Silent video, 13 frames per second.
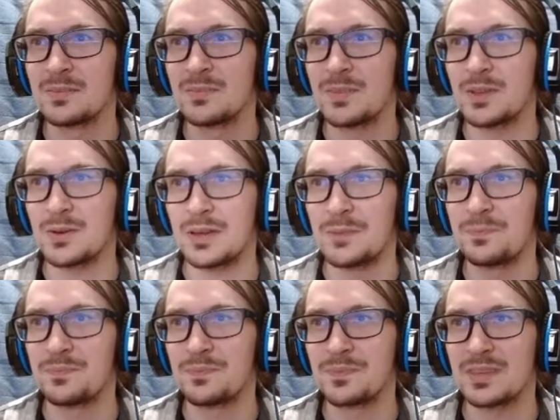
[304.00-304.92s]
Okay, I'm
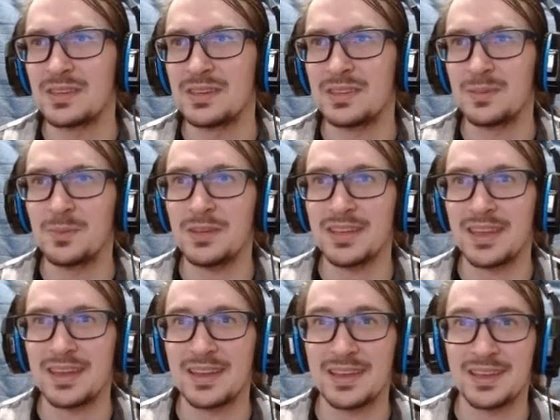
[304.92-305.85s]
gonna hit the pin
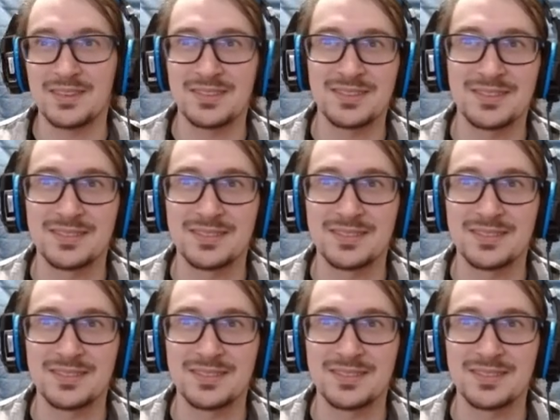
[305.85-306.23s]
again, I guess.